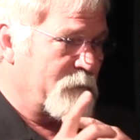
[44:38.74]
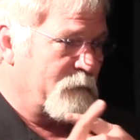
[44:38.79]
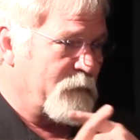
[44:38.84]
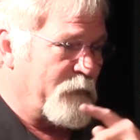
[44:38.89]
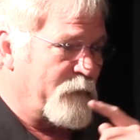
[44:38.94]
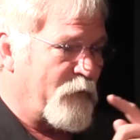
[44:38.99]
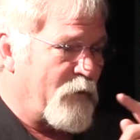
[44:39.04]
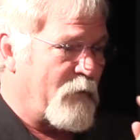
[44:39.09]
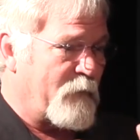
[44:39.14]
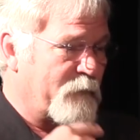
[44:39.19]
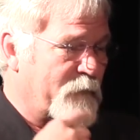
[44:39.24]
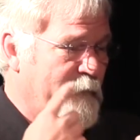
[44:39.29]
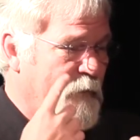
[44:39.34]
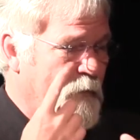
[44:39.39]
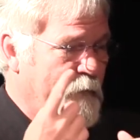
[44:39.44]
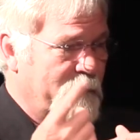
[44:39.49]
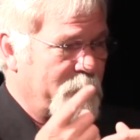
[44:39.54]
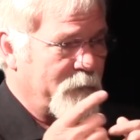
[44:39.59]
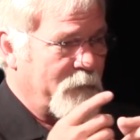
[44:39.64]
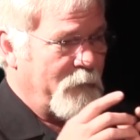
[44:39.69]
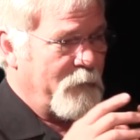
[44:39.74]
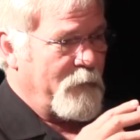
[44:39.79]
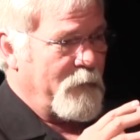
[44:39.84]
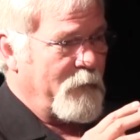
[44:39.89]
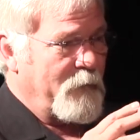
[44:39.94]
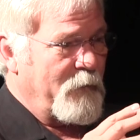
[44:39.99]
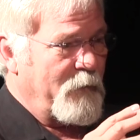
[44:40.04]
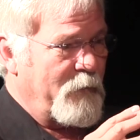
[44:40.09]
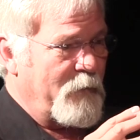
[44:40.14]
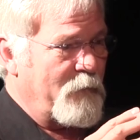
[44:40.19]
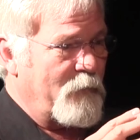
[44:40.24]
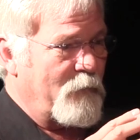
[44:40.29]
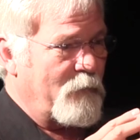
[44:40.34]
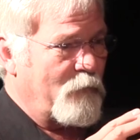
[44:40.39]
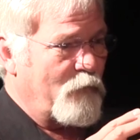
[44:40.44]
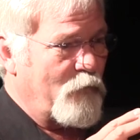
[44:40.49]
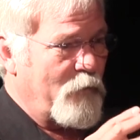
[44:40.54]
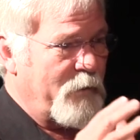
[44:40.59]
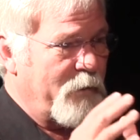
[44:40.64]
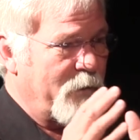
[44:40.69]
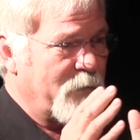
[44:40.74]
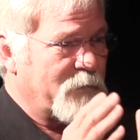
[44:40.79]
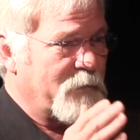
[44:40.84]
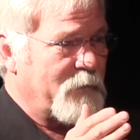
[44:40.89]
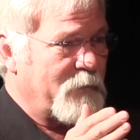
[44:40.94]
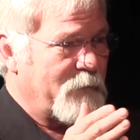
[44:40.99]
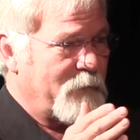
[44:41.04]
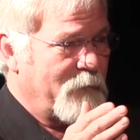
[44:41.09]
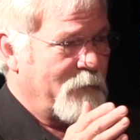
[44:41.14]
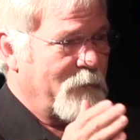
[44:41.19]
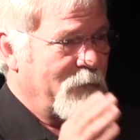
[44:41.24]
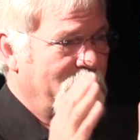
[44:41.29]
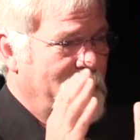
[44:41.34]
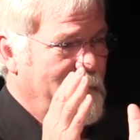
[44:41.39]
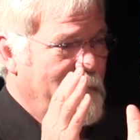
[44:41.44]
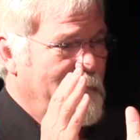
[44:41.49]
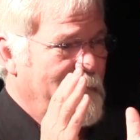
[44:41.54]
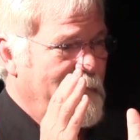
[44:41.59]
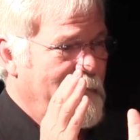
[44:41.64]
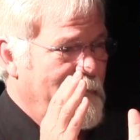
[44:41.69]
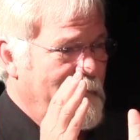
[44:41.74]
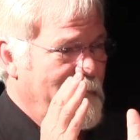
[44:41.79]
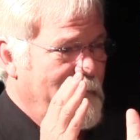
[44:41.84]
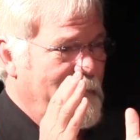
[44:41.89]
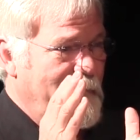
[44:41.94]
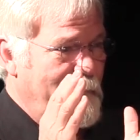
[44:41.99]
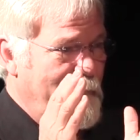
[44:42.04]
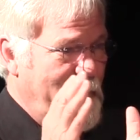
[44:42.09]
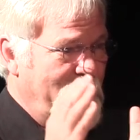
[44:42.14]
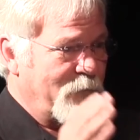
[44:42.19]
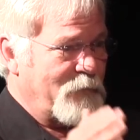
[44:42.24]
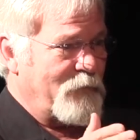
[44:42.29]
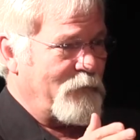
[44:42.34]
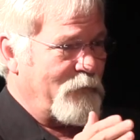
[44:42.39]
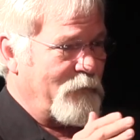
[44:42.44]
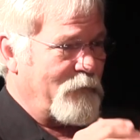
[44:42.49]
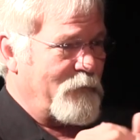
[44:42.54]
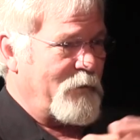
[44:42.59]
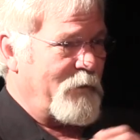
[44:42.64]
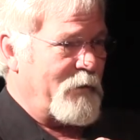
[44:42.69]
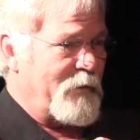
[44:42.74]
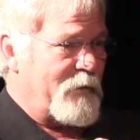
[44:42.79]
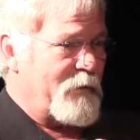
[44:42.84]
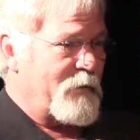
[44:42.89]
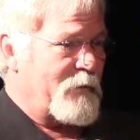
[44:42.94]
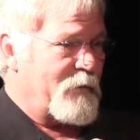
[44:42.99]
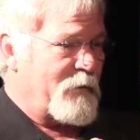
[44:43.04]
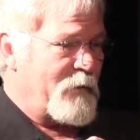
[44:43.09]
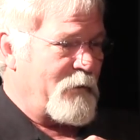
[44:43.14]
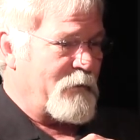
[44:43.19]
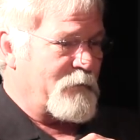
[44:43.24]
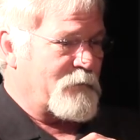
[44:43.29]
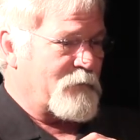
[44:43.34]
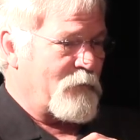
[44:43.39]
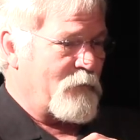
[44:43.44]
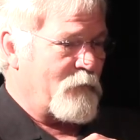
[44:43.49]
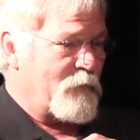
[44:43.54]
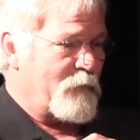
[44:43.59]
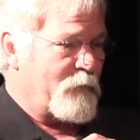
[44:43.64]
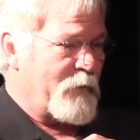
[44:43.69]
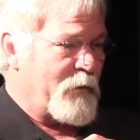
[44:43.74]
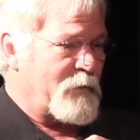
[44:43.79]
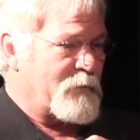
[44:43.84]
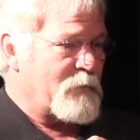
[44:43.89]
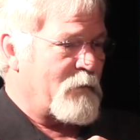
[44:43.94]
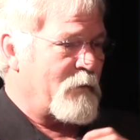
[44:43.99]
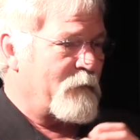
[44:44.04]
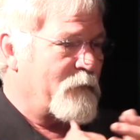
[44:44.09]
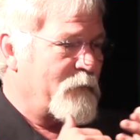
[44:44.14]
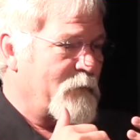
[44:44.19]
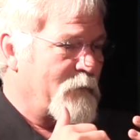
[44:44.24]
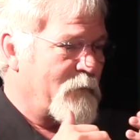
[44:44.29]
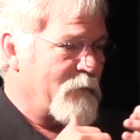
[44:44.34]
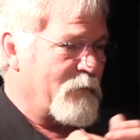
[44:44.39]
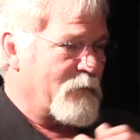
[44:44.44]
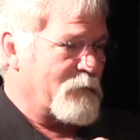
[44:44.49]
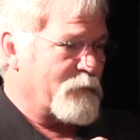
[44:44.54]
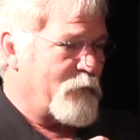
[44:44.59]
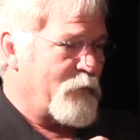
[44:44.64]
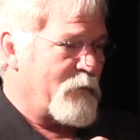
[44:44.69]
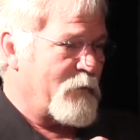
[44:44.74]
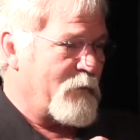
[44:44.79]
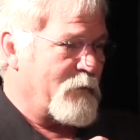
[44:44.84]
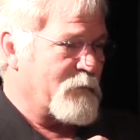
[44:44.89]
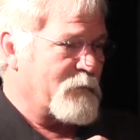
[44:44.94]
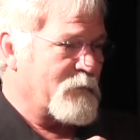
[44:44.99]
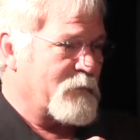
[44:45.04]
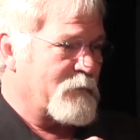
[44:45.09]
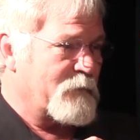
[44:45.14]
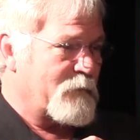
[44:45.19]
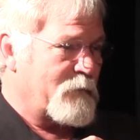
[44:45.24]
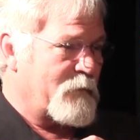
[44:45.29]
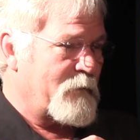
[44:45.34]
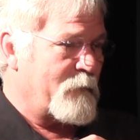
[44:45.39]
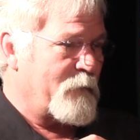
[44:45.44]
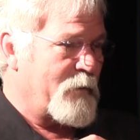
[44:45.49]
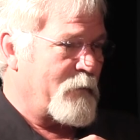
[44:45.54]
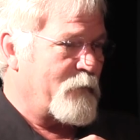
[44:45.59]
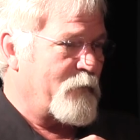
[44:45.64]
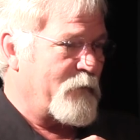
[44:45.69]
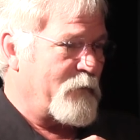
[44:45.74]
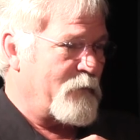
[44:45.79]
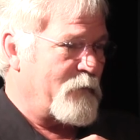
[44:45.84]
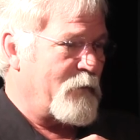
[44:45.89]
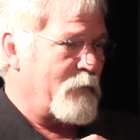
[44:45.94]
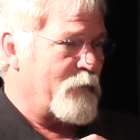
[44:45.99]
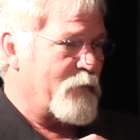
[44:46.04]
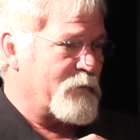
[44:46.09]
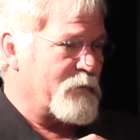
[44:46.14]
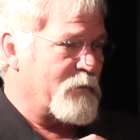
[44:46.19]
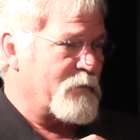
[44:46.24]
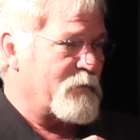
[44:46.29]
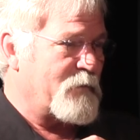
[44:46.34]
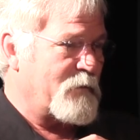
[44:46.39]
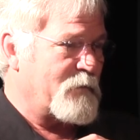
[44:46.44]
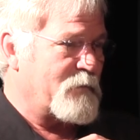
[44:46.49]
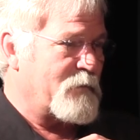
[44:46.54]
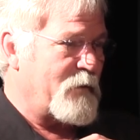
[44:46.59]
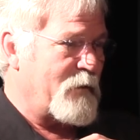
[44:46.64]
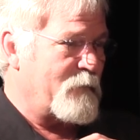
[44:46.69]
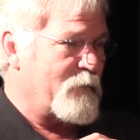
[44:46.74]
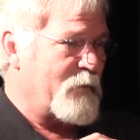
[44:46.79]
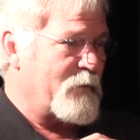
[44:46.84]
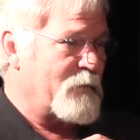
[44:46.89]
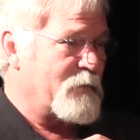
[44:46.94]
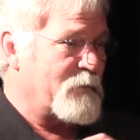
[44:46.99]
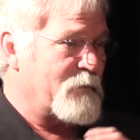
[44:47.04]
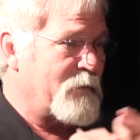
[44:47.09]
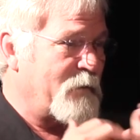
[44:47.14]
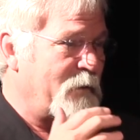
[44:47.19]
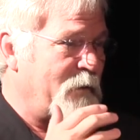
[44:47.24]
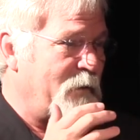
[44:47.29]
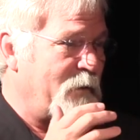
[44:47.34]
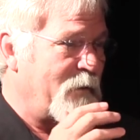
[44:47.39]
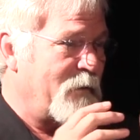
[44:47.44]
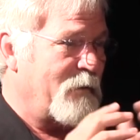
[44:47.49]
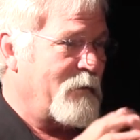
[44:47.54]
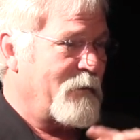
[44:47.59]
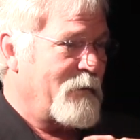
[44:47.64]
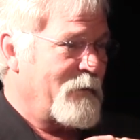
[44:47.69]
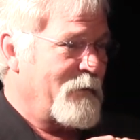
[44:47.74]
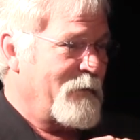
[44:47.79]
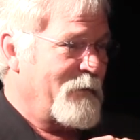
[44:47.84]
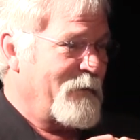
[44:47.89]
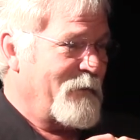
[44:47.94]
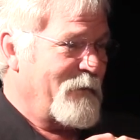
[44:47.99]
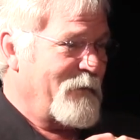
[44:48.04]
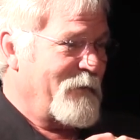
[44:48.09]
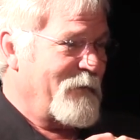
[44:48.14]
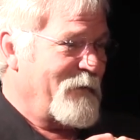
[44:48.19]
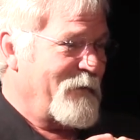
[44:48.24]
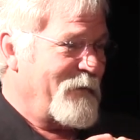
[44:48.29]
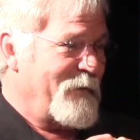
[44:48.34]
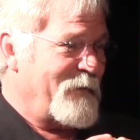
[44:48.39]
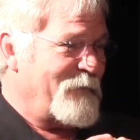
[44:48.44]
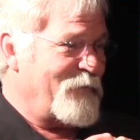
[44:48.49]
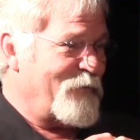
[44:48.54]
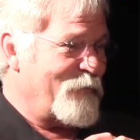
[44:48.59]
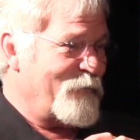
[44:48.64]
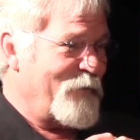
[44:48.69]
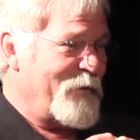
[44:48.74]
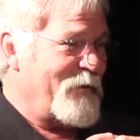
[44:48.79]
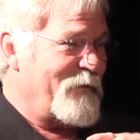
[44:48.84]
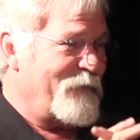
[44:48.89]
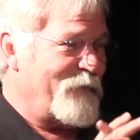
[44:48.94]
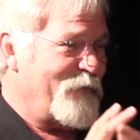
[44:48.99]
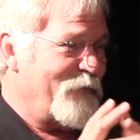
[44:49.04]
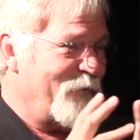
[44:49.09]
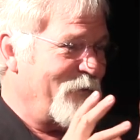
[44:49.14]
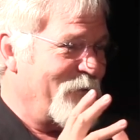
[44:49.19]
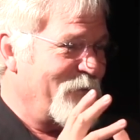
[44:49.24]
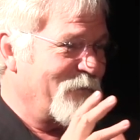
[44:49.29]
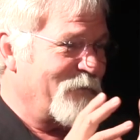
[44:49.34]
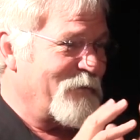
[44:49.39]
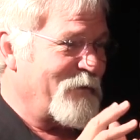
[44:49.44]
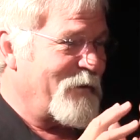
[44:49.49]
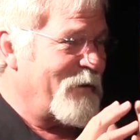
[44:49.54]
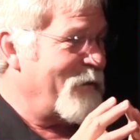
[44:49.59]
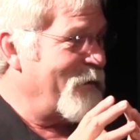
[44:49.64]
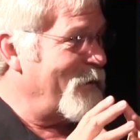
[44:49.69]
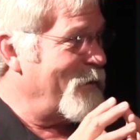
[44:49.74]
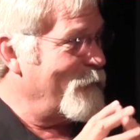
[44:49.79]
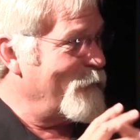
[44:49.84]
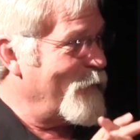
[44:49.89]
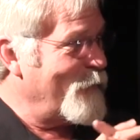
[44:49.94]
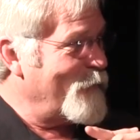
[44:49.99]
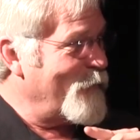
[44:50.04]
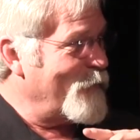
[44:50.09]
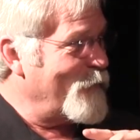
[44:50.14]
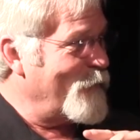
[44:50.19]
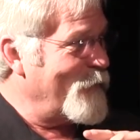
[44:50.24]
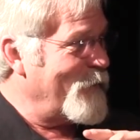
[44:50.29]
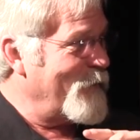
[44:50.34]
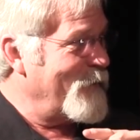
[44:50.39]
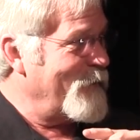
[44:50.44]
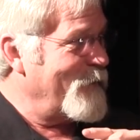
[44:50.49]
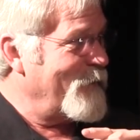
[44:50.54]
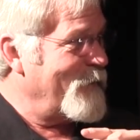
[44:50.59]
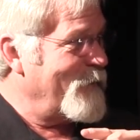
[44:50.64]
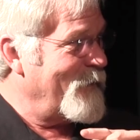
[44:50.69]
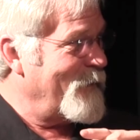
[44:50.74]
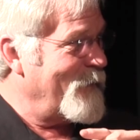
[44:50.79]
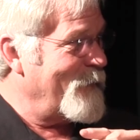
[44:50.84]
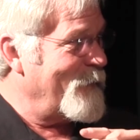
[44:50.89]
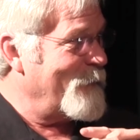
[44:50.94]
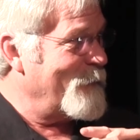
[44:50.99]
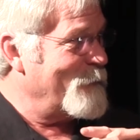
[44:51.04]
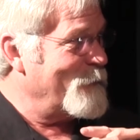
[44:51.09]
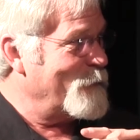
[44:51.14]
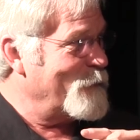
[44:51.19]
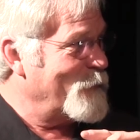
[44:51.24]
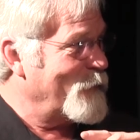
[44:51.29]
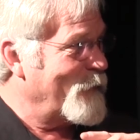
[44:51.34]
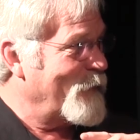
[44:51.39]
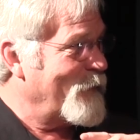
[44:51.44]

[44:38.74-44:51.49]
revolve around, you know, what is it that makes you unique? And so that's often the hardest part is just coming up with a unique positioning statement. The city, it took me a few years to kind of come up with one. Um,